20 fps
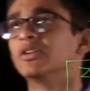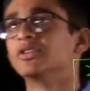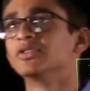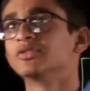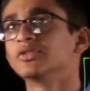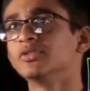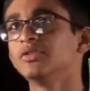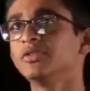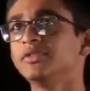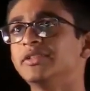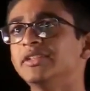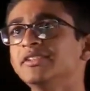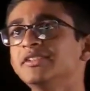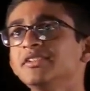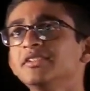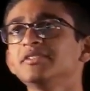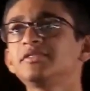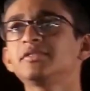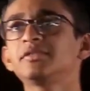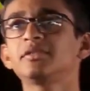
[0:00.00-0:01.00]
So this
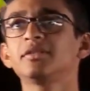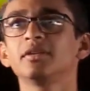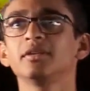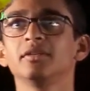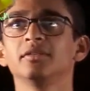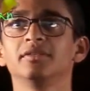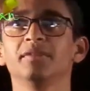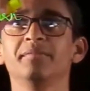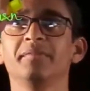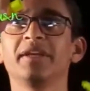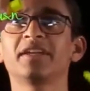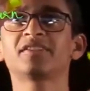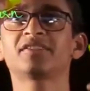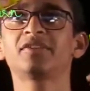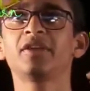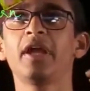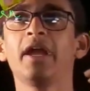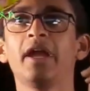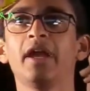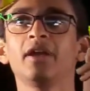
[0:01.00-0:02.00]
is the
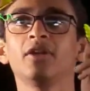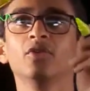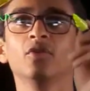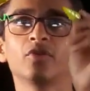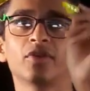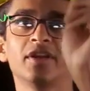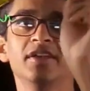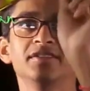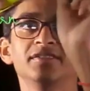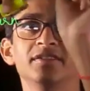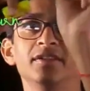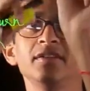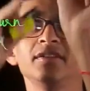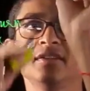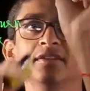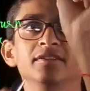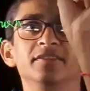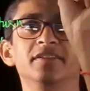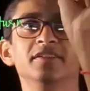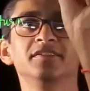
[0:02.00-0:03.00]
mixed air location.
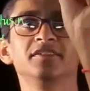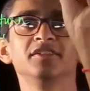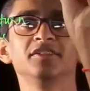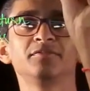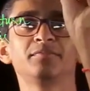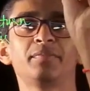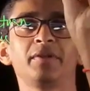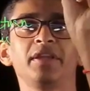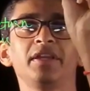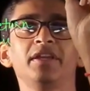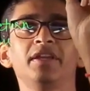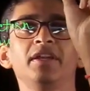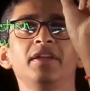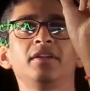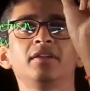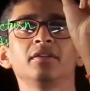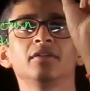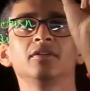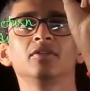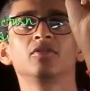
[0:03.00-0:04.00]
This is
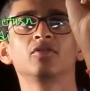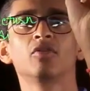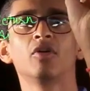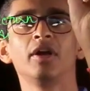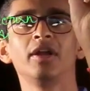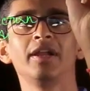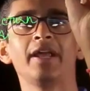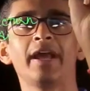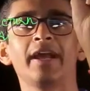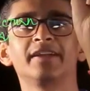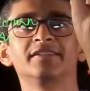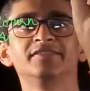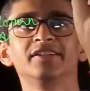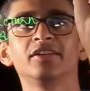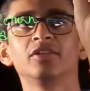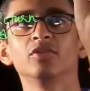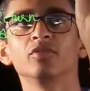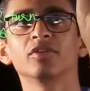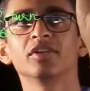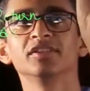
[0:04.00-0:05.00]
preheat coil
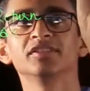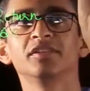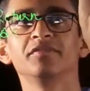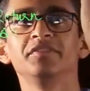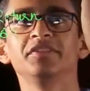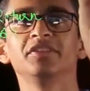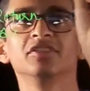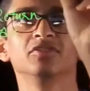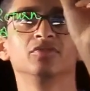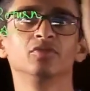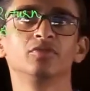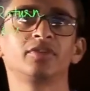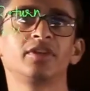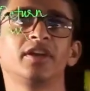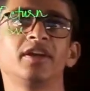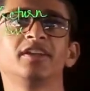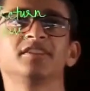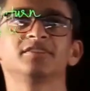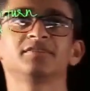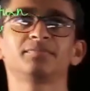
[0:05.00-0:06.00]
exit location, which is
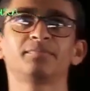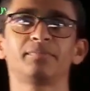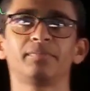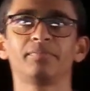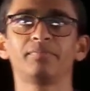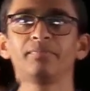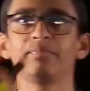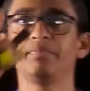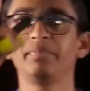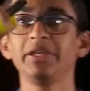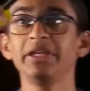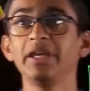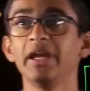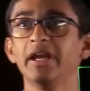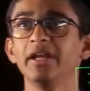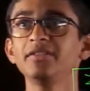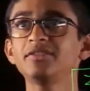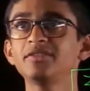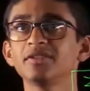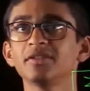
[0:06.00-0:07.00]
noted as
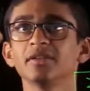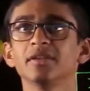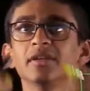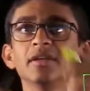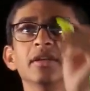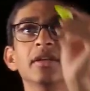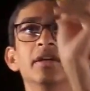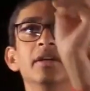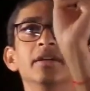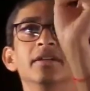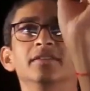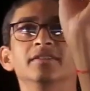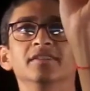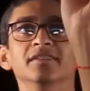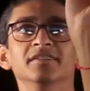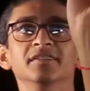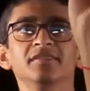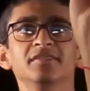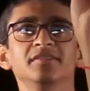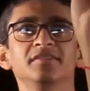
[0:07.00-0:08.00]
PH.
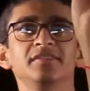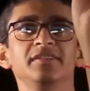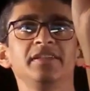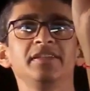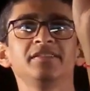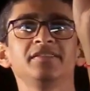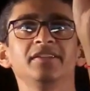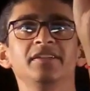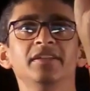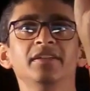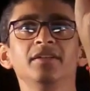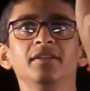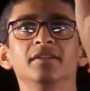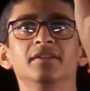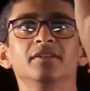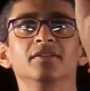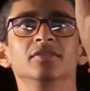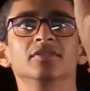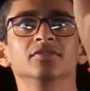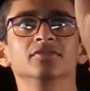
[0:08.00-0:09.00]
This is CC,
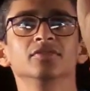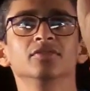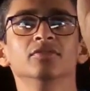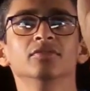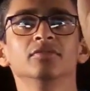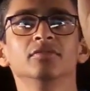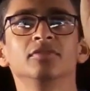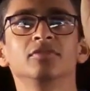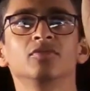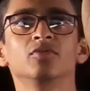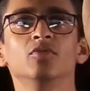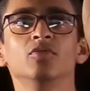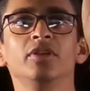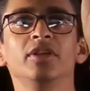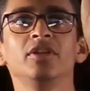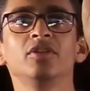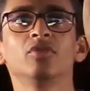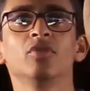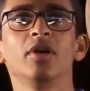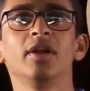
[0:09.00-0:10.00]
so
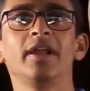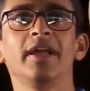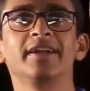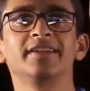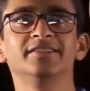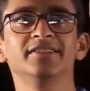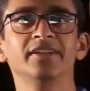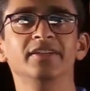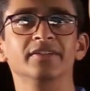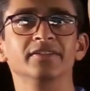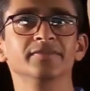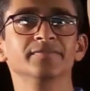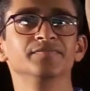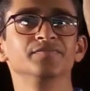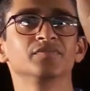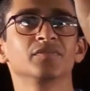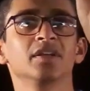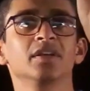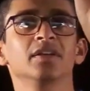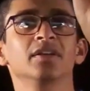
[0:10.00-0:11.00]
cooling coil exit.
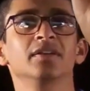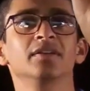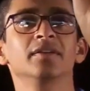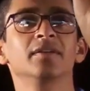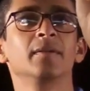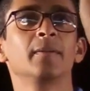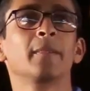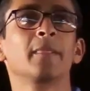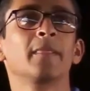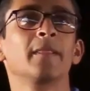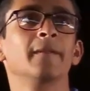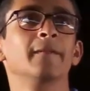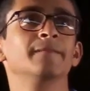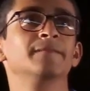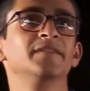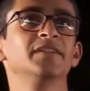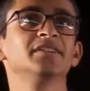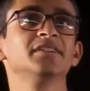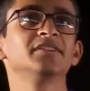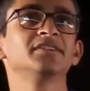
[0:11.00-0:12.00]

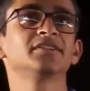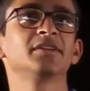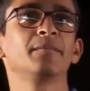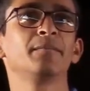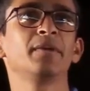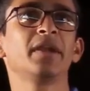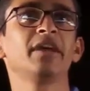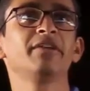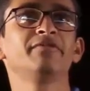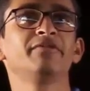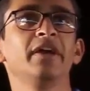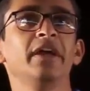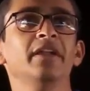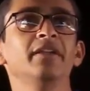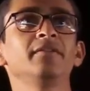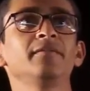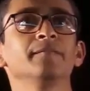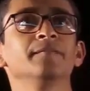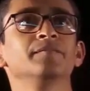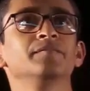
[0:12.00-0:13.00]
This is supply
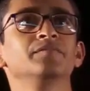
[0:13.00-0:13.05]
fan.